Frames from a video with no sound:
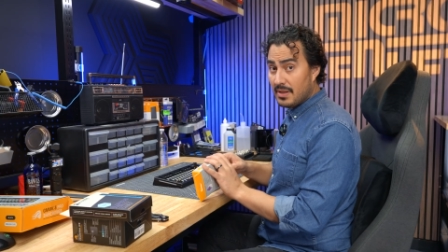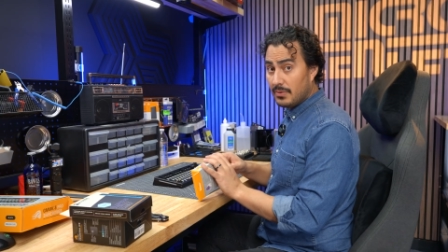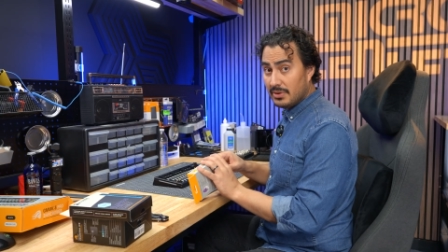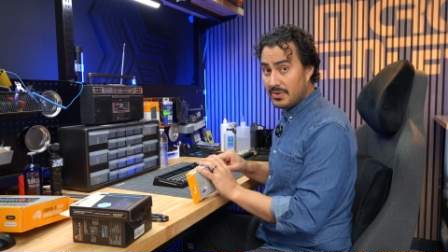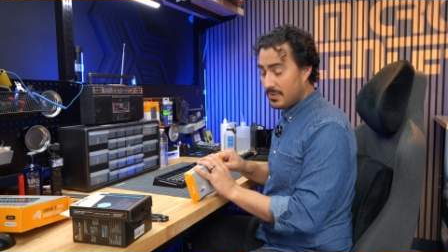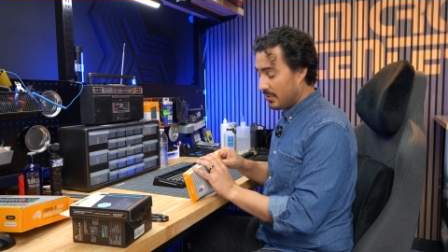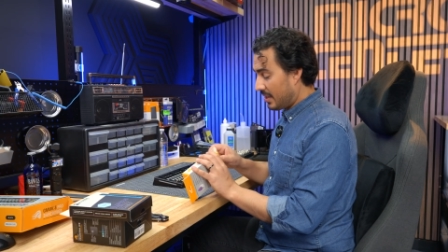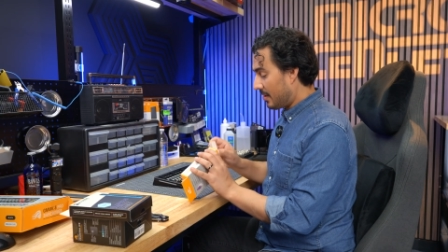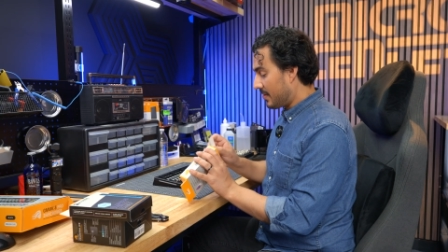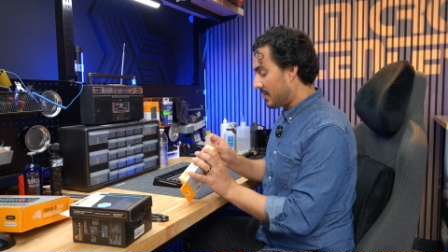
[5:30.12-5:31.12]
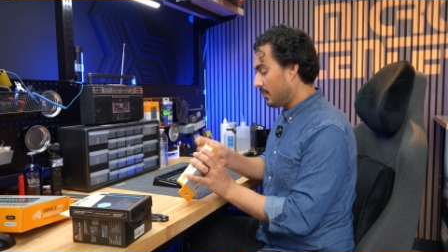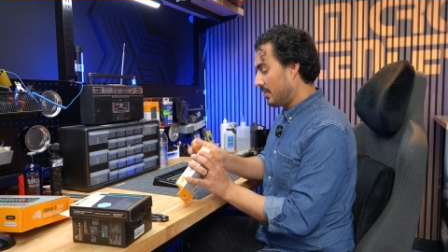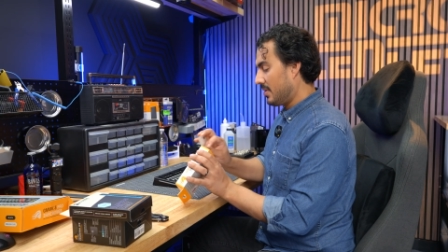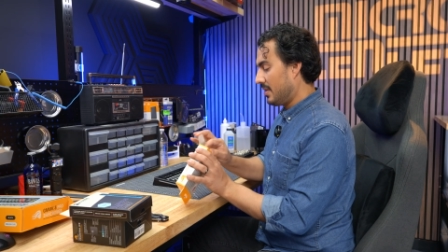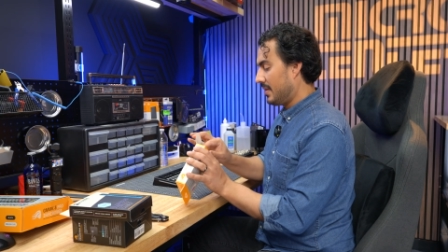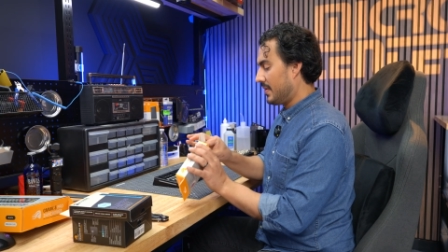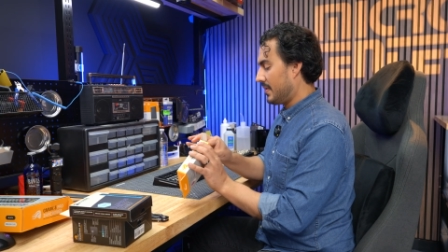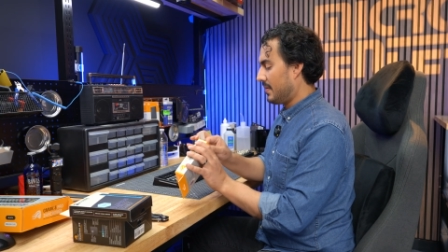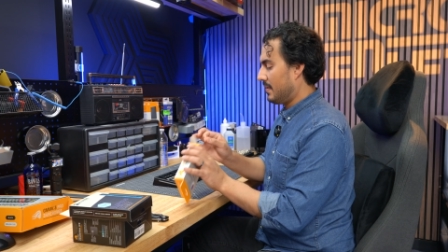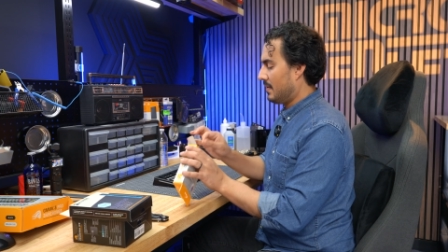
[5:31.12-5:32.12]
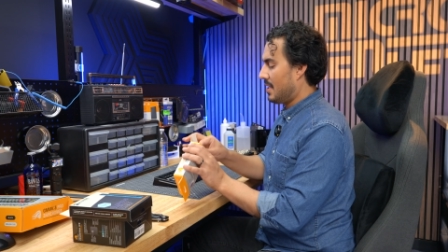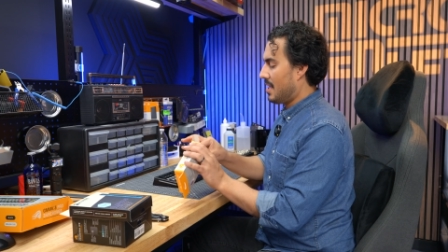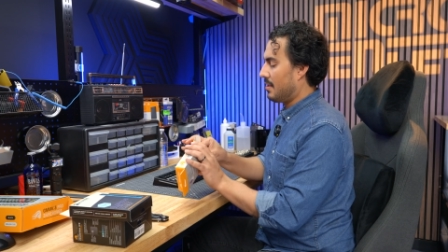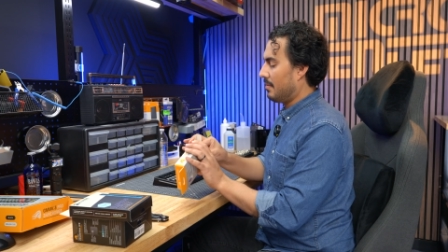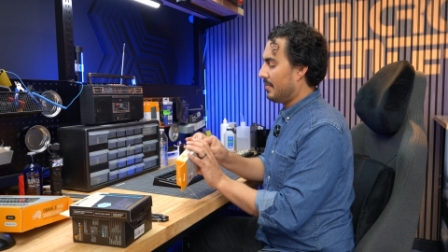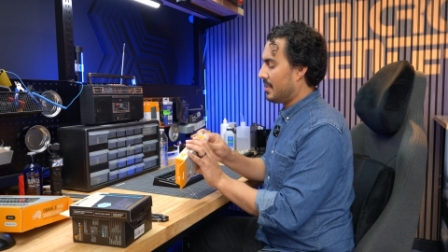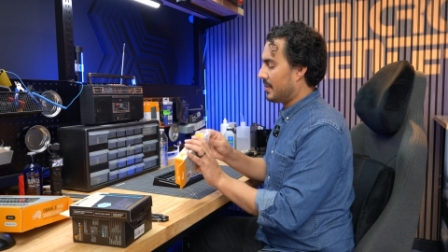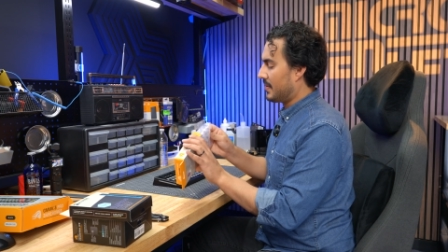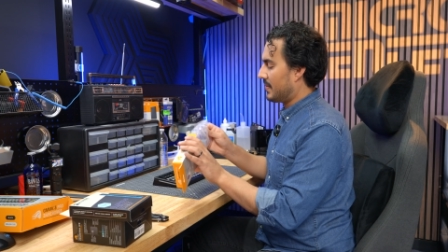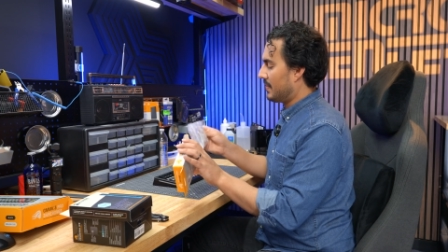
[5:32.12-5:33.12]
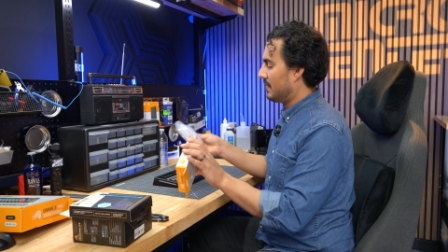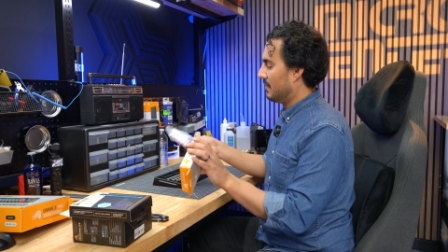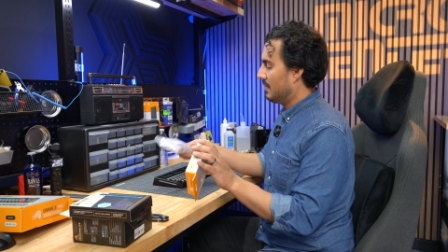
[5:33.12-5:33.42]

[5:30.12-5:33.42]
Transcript: thing we'll do is we'll get our switches out of the box.